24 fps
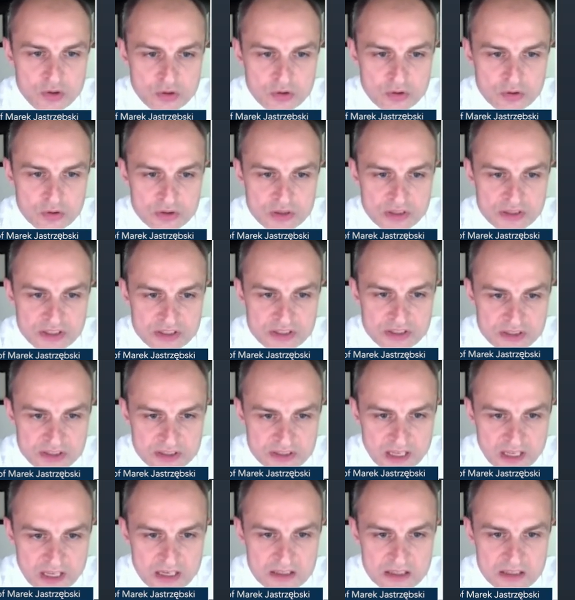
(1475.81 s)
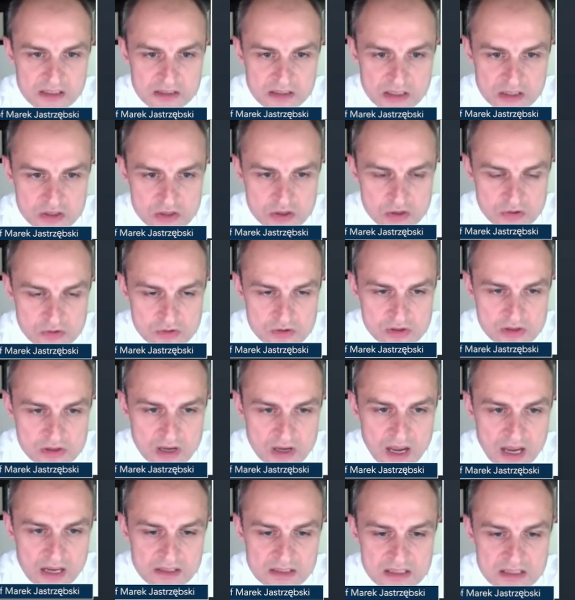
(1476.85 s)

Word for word: you irritate the tissues,